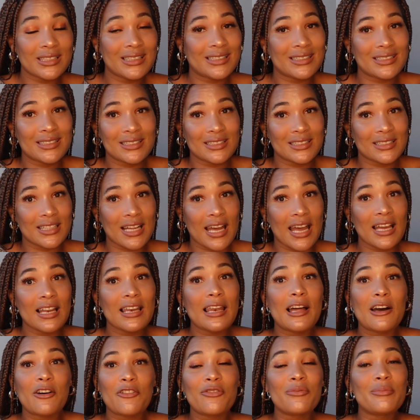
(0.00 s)
listen, I
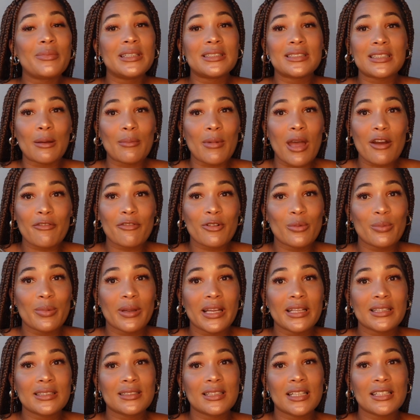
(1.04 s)
love me some
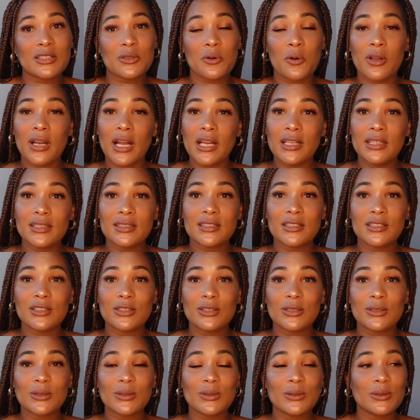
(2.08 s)
Afrobeats. That's all I listen
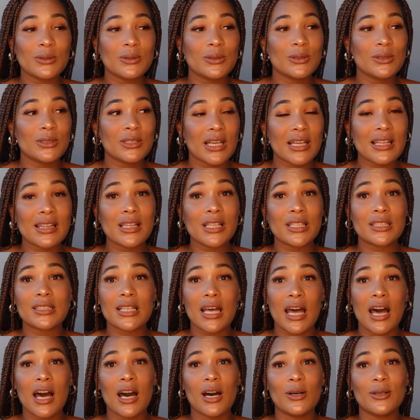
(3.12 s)
to in this
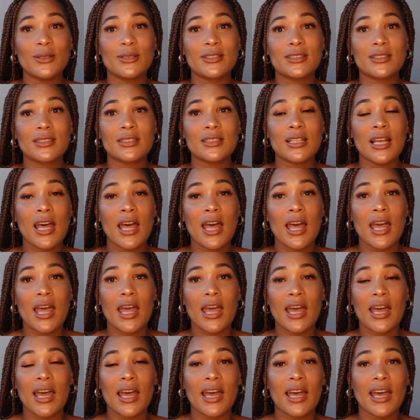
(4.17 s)
house,
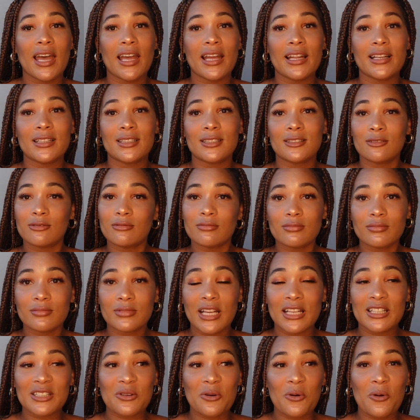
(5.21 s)
and
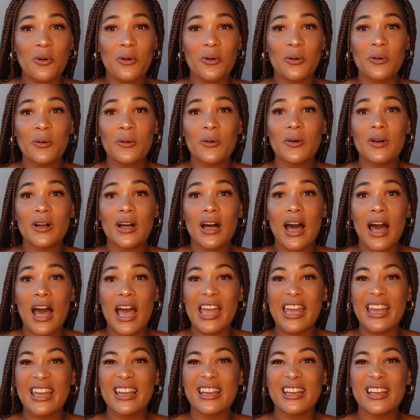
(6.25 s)
that's all
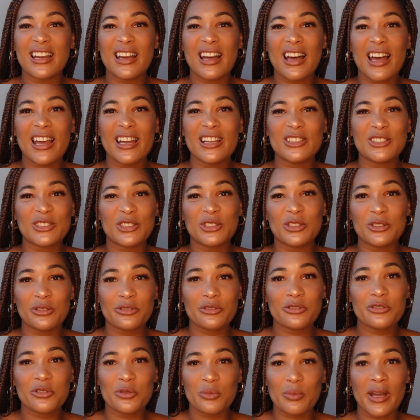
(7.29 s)
I
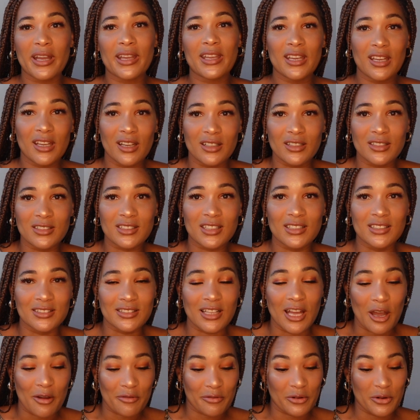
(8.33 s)
introduce to my kids. It's
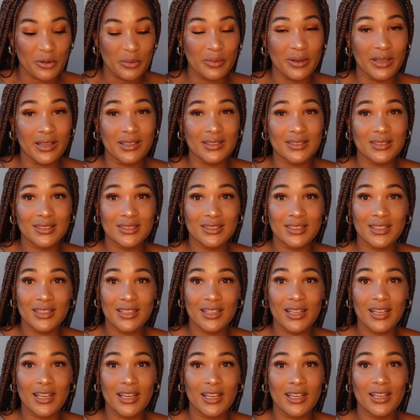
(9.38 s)
Afrobeats.
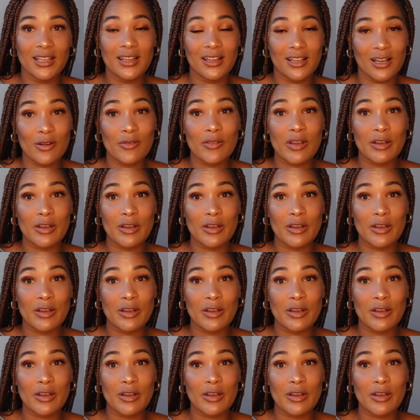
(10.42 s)
They love